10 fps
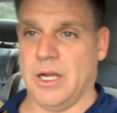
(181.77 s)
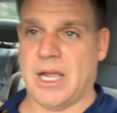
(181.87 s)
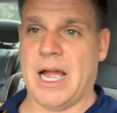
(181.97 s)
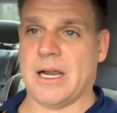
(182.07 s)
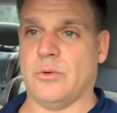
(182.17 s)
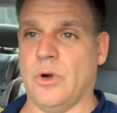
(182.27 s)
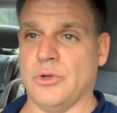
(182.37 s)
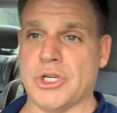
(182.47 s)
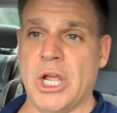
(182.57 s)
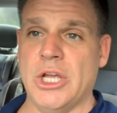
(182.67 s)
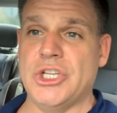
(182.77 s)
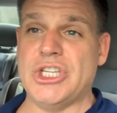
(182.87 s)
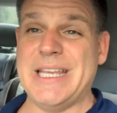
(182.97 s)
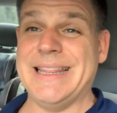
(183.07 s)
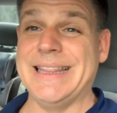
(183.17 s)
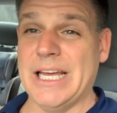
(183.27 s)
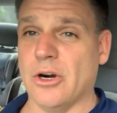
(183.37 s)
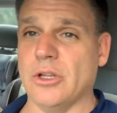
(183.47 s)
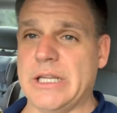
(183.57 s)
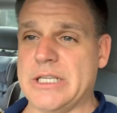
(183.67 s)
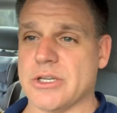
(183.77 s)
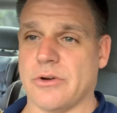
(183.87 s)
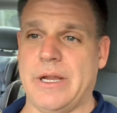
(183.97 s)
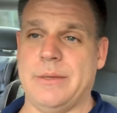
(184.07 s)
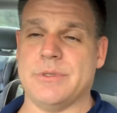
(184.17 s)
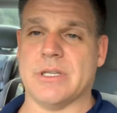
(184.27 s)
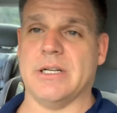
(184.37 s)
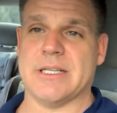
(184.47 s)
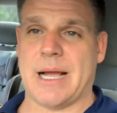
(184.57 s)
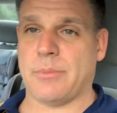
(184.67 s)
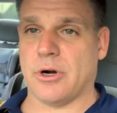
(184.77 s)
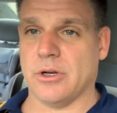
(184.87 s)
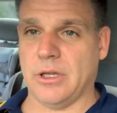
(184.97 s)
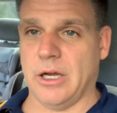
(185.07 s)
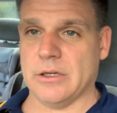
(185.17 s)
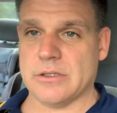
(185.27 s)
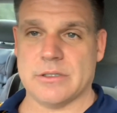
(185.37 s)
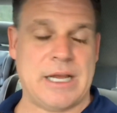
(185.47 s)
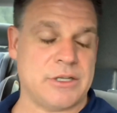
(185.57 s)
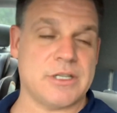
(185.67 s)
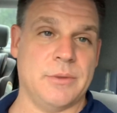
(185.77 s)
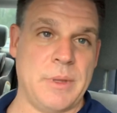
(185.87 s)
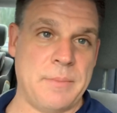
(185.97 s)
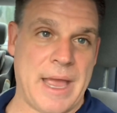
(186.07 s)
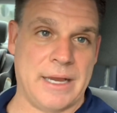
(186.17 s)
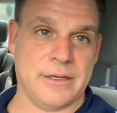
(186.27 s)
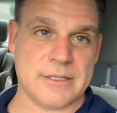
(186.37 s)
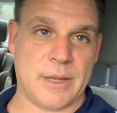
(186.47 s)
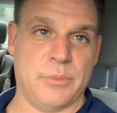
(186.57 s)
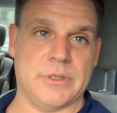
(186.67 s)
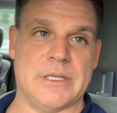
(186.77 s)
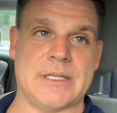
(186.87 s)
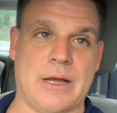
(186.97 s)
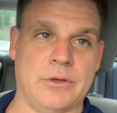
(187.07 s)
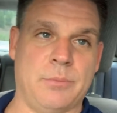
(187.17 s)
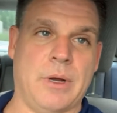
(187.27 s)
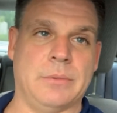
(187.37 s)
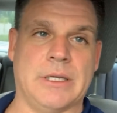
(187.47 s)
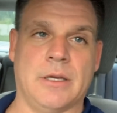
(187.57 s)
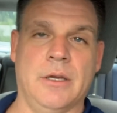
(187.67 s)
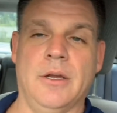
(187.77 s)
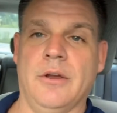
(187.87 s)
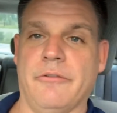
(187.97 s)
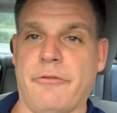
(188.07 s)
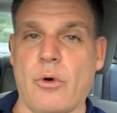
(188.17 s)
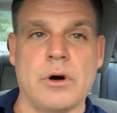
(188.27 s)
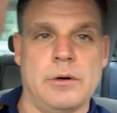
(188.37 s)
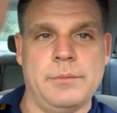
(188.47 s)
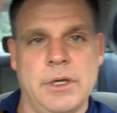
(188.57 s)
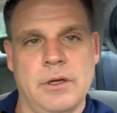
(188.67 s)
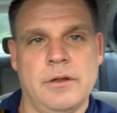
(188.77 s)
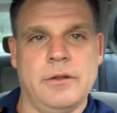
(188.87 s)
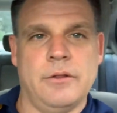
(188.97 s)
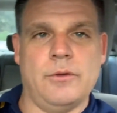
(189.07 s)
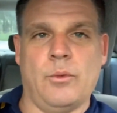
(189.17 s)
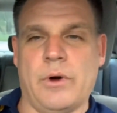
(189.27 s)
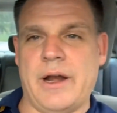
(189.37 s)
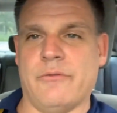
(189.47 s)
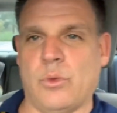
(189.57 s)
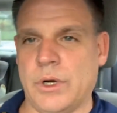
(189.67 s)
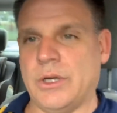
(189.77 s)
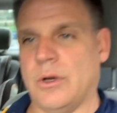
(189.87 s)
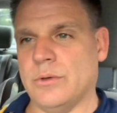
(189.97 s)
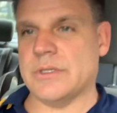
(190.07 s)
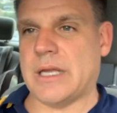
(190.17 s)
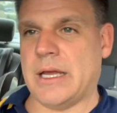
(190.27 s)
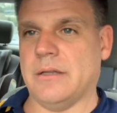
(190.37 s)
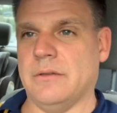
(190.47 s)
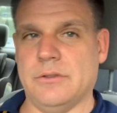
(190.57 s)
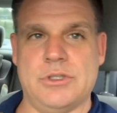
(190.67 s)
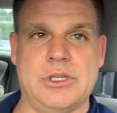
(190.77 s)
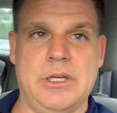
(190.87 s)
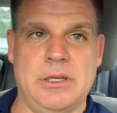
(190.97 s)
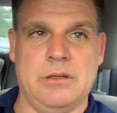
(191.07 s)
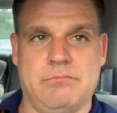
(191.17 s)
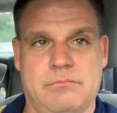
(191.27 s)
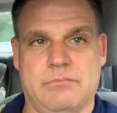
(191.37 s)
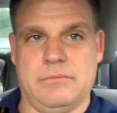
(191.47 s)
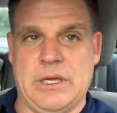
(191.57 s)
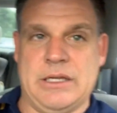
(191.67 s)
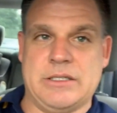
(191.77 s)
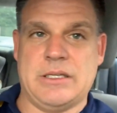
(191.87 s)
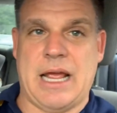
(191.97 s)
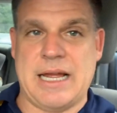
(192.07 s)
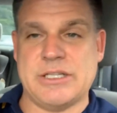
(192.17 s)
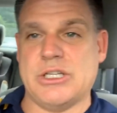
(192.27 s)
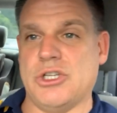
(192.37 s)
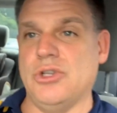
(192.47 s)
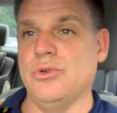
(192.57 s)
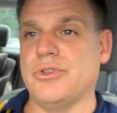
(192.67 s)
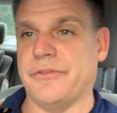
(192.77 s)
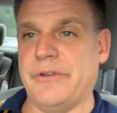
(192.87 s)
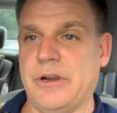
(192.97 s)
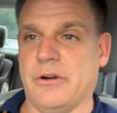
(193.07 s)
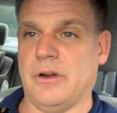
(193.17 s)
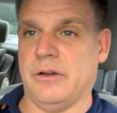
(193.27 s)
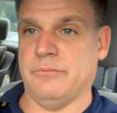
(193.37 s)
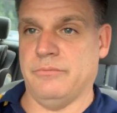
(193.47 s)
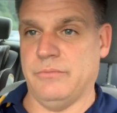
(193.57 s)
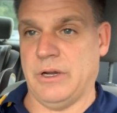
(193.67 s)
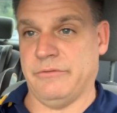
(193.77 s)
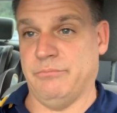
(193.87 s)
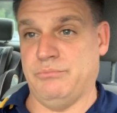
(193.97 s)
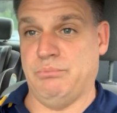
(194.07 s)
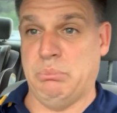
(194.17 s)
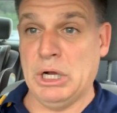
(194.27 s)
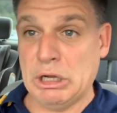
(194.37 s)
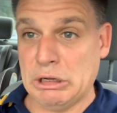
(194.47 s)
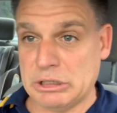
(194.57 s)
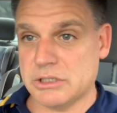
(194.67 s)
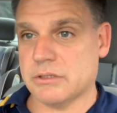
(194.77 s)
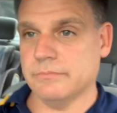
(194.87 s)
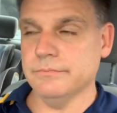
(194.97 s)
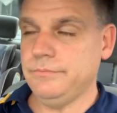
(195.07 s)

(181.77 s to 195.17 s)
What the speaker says: a cockroach, she literally screams to the top of her lungs. Now she's going to be mad because I put this out in a public forum where everyone knows that she has this huge fear of bugs.